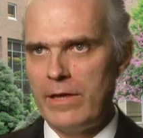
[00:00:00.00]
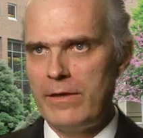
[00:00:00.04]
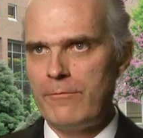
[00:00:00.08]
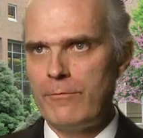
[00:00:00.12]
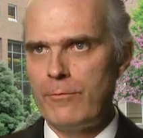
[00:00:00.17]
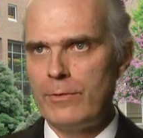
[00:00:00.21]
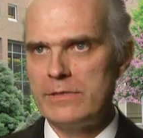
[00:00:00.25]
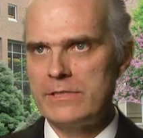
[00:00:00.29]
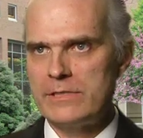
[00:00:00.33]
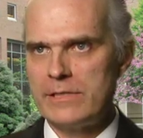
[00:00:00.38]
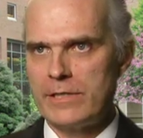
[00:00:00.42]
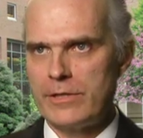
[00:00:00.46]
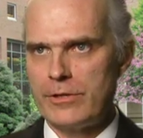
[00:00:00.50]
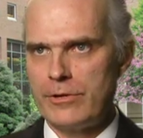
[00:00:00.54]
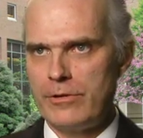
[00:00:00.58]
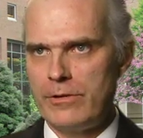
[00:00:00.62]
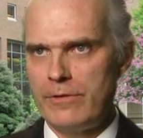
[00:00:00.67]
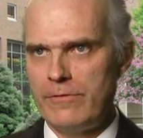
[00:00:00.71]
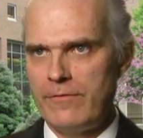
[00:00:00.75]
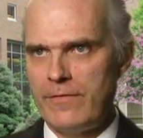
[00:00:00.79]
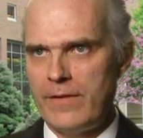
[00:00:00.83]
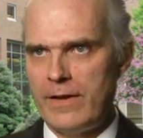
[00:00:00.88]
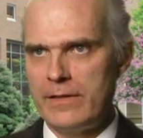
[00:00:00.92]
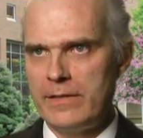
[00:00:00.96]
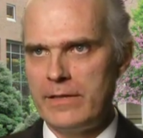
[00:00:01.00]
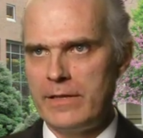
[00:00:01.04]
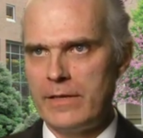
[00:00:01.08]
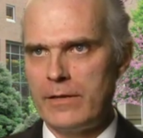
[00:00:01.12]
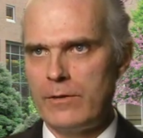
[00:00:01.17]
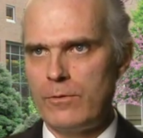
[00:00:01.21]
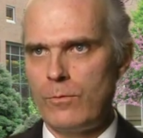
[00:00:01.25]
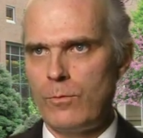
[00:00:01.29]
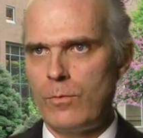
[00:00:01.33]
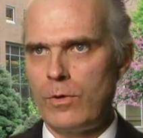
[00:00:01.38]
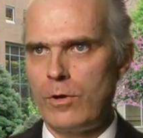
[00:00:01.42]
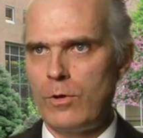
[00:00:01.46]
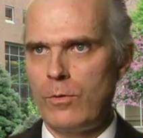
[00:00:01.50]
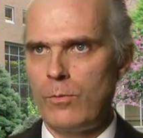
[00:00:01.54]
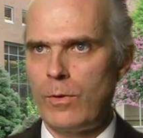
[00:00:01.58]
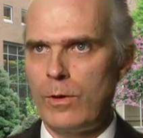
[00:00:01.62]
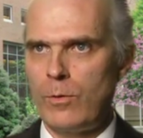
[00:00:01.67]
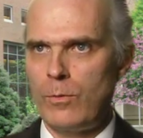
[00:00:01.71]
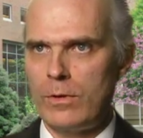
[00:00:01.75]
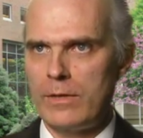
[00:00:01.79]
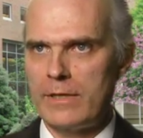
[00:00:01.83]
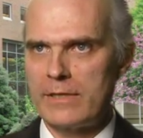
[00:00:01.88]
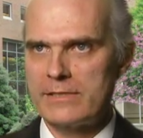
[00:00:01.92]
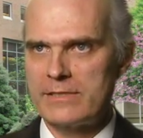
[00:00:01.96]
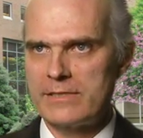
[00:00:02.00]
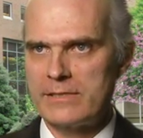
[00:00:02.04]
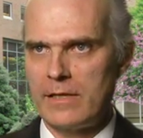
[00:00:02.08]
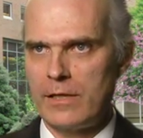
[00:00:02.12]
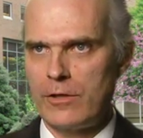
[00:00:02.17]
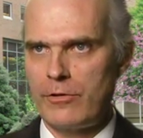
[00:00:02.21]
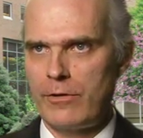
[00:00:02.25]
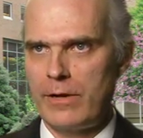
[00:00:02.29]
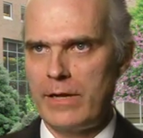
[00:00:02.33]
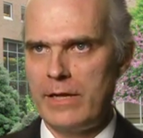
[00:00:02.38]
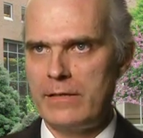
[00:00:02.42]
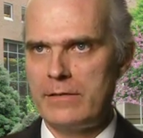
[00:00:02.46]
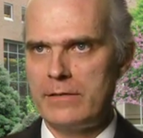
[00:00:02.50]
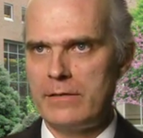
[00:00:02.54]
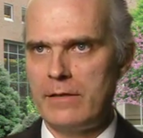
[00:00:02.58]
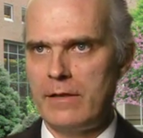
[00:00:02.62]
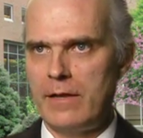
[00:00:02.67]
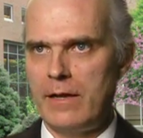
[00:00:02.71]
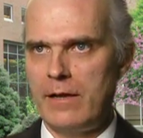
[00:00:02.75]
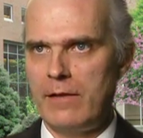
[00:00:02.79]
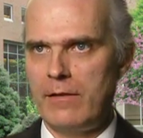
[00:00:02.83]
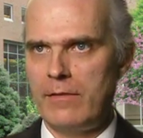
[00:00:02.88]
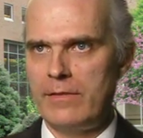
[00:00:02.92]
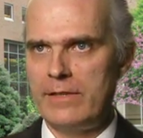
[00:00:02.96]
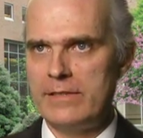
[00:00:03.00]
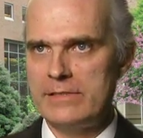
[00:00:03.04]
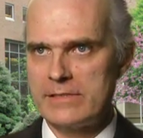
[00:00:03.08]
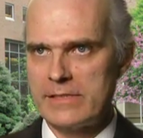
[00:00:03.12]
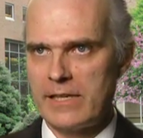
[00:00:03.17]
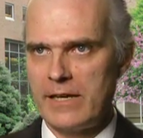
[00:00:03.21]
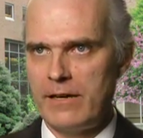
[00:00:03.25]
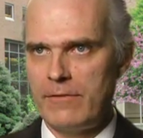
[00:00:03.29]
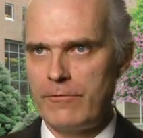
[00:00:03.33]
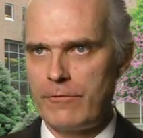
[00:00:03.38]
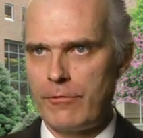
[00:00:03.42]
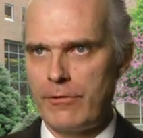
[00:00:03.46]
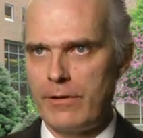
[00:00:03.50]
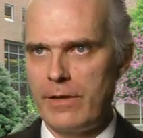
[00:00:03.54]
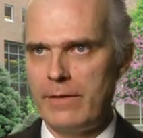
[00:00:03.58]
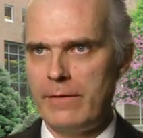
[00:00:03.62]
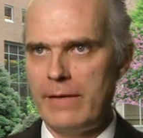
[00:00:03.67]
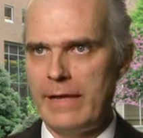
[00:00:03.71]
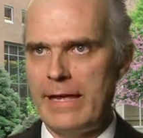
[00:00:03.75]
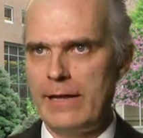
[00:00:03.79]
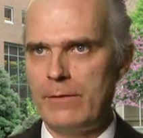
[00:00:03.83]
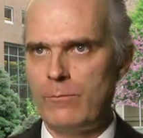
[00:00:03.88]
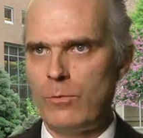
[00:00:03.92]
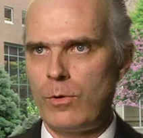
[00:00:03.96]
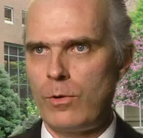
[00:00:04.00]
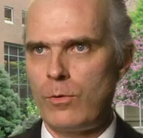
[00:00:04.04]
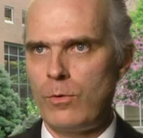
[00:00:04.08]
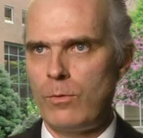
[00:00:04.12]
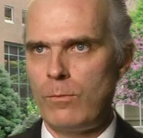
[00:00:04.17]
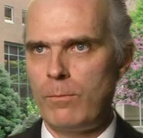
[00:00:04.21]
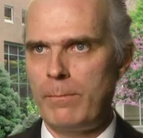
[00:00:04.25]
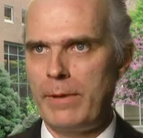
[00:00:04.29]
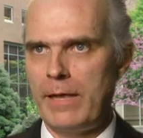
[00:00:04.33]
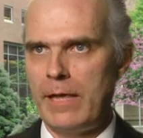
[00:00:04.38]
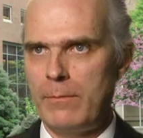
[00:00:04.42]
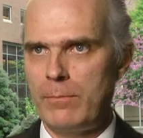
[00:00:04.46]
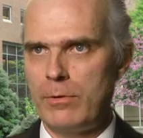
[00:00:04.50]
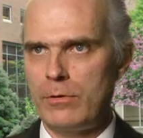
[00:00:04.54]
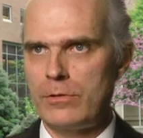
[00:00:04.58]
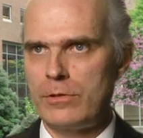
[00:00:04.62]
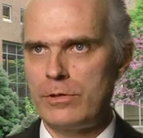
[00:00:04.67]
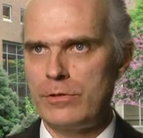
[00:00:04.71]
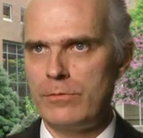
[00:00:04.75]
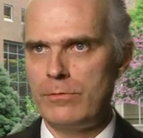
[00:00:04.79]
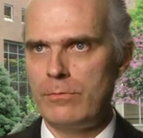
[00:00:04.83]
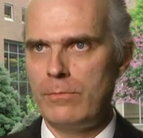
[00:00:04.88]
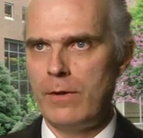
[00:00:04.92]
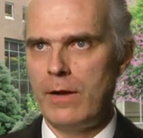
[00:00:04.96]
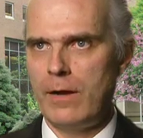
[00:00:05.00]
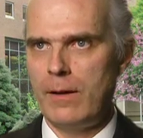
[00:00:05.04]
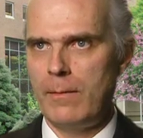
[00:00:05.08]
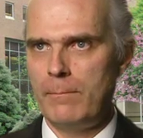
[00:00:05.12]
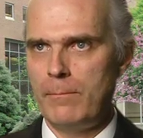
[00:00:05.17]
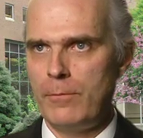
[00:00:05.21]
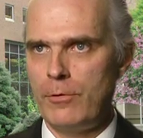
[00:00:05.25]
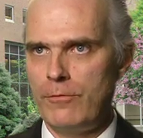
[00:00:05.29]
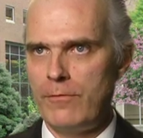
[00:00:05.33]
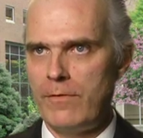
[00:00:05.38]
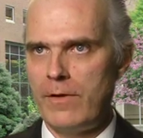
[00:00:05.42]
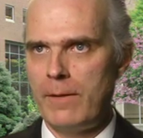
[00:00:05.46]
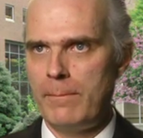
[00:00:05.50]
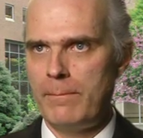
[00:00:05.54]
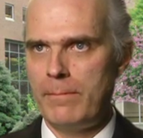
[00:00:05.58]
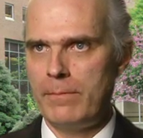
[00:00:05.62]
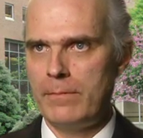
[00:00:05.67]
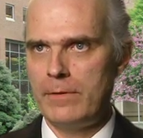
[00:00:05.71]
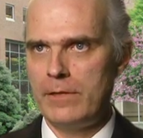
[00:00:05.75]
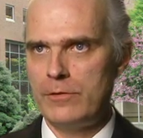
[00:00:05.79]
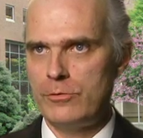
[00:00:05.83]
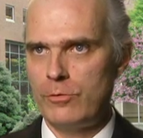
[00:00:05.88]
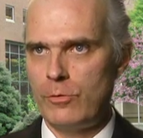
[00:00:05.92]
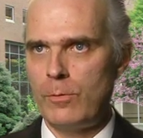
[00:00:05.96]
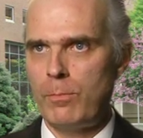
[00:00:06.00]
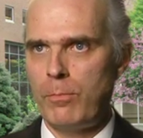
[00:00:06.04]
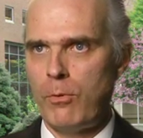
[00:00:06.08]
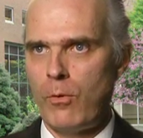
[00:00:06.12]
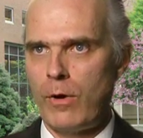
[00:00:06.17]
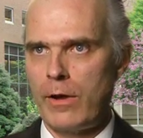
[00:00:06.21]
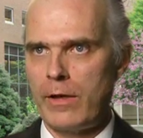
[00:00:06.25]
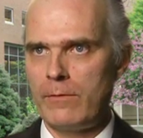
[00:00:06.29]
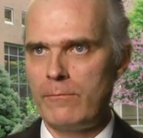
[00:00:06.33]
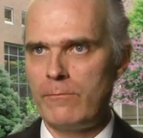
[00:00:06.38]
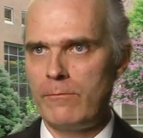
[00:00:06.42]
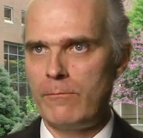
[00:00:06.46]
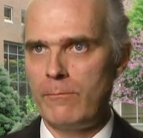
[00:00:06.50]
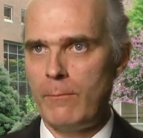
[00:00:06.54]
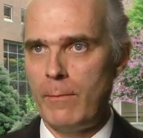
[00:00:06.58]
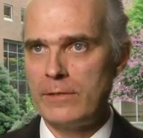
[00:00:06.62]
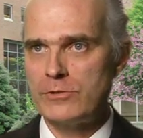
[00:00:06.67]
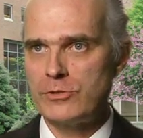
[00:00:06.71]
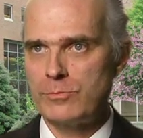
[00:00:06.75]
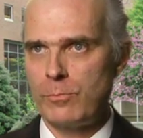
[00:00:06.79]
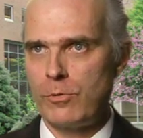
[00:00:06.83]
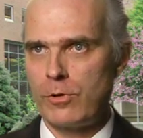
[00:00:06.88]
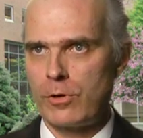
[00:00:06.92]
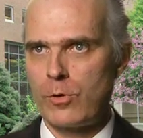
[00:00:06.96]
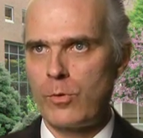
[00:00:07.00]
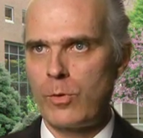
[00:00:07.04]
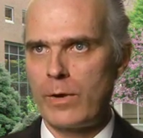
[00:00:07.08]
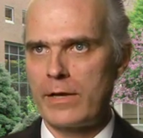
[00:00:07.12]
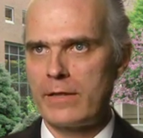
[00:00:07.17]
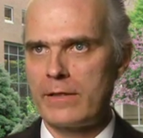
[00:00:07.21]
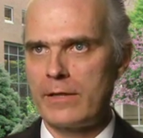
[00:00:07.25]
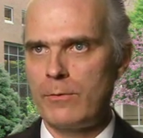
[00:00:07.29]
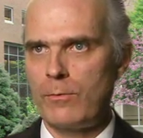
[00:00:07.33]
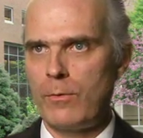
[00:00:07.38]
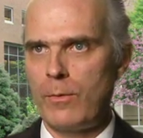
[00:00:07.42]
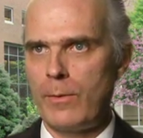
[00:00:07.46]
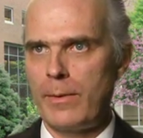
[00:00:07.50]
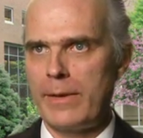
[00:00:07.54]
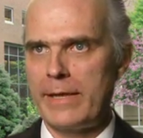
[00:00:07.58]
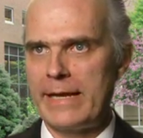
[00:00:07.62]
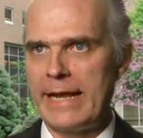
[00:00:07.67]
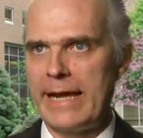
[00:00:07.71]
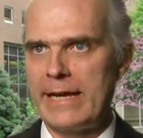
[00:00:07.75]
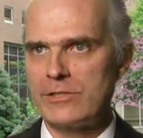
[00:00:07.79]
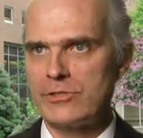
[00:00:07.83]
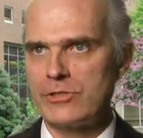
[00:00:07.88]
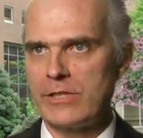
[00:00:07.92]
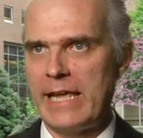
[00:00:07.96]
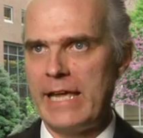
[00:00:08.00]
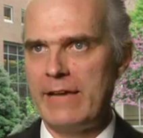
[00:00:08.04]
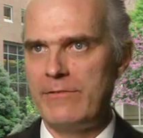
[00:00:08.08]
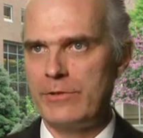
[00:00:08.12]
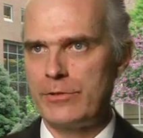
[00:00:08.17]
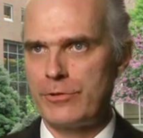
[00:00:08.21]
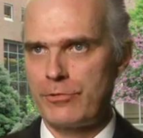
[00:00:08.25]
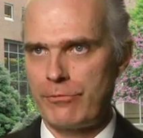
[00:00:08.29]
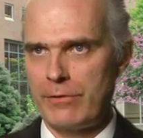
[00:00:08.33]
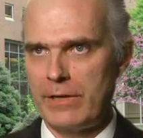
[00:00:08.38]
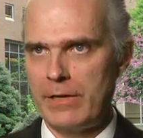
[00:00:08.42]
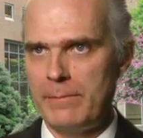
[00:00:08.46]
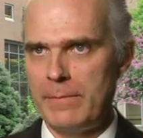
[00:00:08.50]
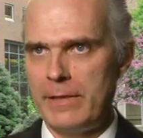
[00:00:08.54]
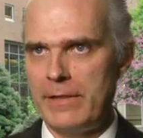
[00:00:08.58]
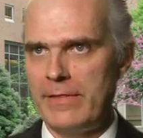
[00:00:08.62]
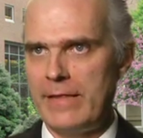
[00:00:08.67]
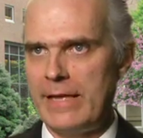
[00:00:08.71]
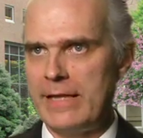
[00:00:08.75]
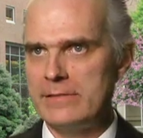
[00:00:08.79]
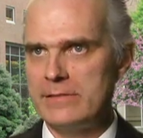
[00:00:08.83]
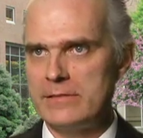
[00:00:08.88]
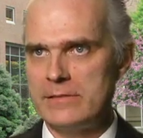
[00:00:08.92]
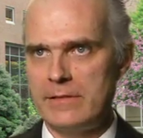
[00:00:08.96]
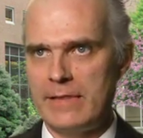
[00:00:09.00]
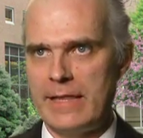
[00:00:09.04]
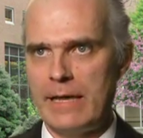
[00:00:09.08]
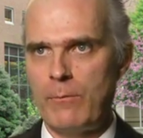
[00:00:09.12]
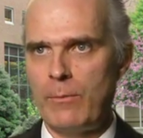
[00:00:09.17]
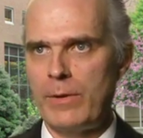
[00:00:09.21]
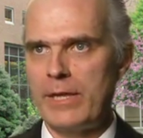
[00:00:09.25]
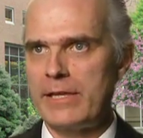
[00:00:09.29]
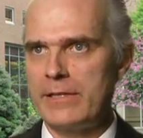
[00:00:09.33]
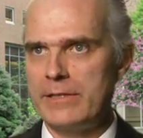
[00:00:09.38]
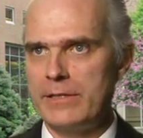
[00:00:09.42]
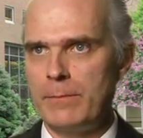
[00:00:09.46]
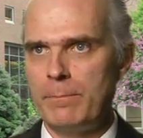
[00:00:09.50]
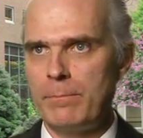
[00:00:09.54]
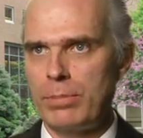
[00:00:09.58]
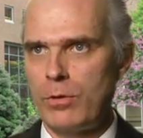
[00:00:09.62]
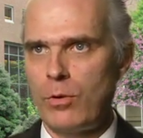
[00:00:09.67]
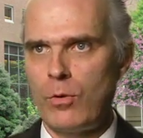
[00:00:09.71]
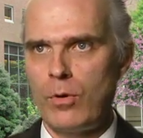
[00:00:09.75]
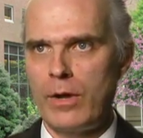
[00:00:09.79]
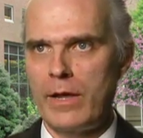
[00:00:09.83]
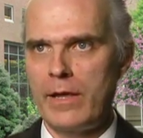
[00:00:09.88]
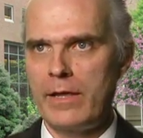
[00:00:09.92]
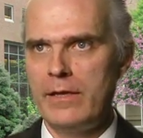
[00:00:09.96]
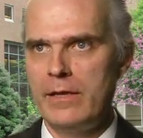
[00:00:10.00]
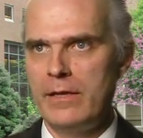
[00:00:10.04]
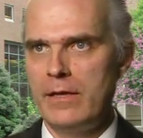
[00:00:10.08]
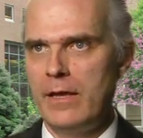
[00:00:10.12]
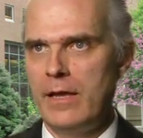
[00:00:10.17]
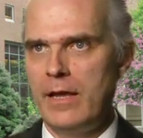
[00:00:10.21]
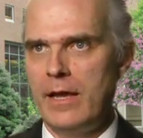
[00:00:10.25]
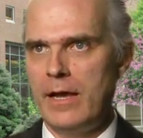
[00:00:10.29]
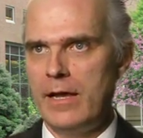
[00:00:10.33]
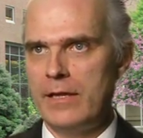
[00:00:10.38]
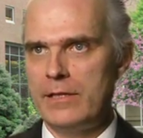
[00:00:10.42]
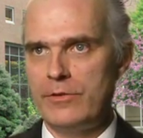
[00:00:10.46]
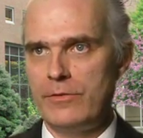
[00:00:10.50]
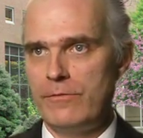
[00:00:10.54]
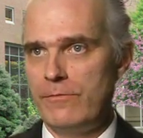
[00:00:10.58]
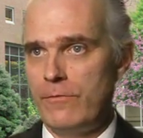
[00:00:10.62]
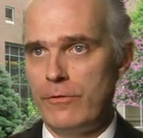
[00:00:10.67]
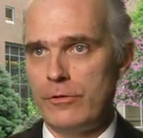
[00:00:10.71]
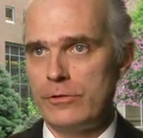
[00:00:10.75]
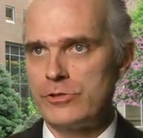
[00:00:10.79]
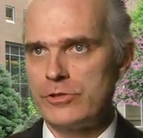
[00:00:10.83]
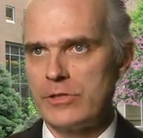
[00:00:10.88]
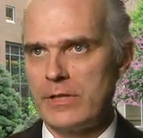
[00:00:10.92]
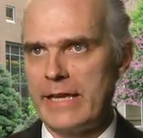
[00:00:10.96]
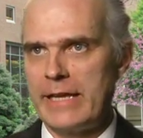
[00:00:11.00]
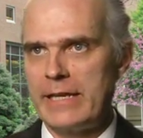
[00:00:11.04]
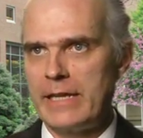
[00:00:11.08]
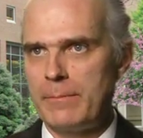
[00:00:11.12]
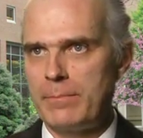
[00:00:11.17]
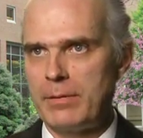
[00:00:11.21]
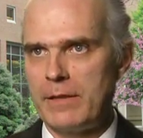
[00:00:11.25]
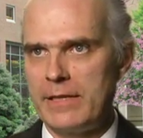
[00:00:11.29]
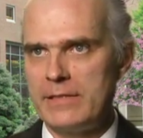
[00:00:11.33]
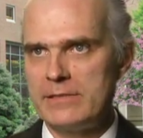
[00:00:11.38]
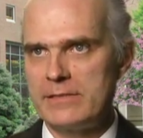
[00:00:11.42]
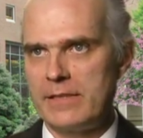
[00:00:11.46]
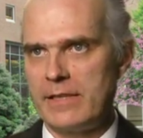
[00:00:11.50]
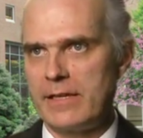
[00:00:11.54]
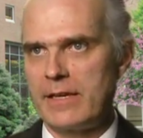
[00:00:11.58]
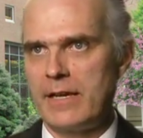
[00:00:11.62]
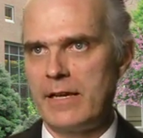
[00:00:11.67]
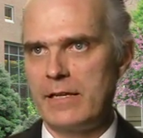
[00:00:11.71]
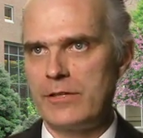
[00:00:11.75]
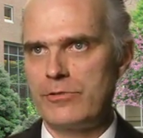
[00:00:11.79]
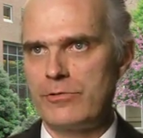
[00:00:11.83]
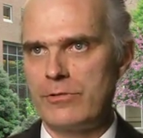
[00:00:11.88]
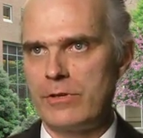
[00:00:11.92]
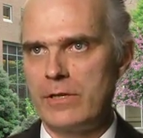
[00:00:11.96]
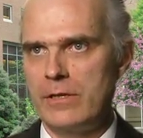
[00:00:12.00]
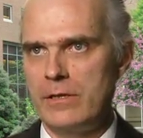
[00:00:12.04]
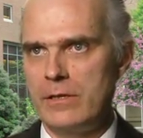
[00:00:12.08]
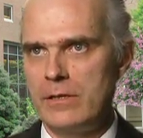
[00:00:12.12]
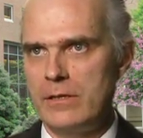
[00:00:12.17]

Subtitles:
If we secure the funding, we will accelerate discovery, and we will be able to move up to a point much more quickly where we can actually have a treatment that we can deploy to virtually any place in the country.